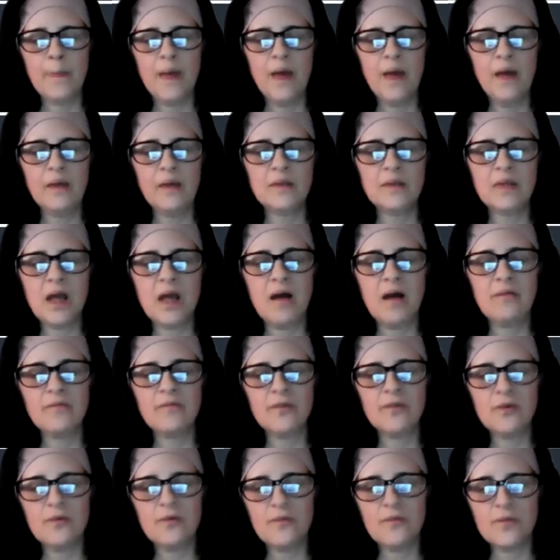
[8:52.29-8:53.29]
And
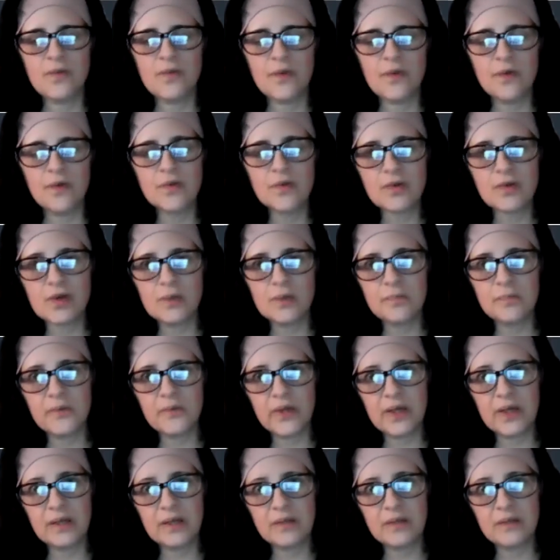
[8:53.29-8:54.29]
after those are
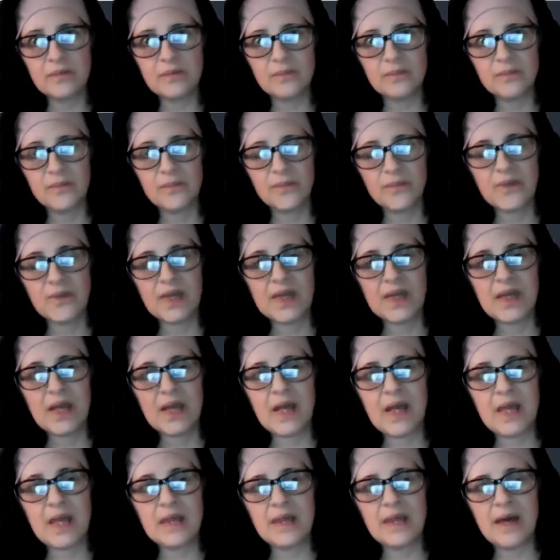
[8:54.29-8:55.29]
complete,
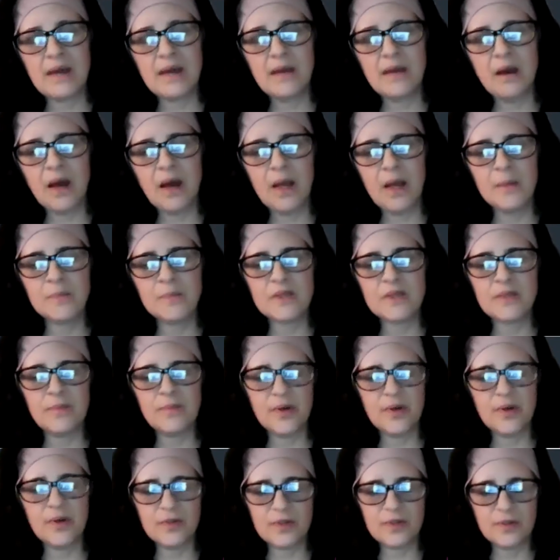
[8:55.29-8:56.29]
then I'm
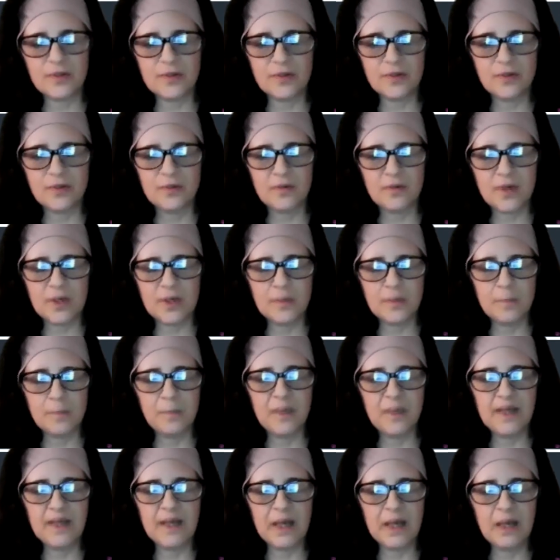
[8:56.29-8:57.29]
supposed to
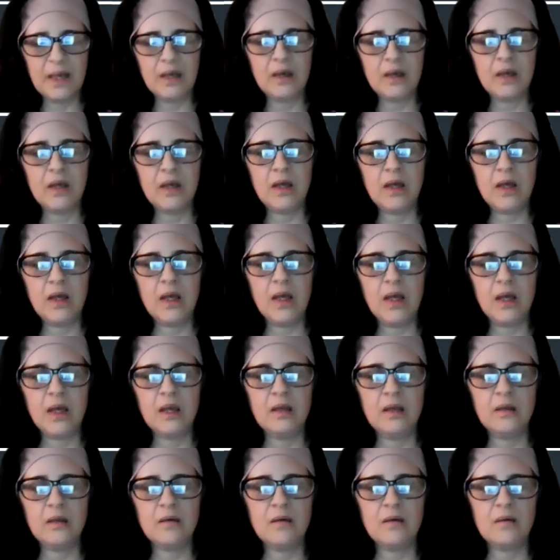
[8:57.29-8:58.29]
begin
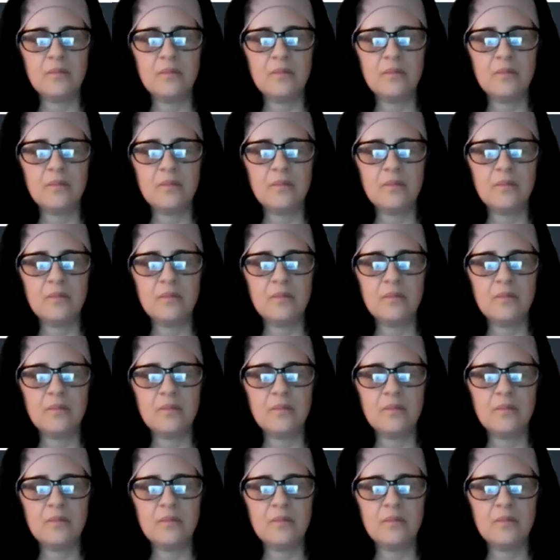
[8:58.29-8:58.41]
an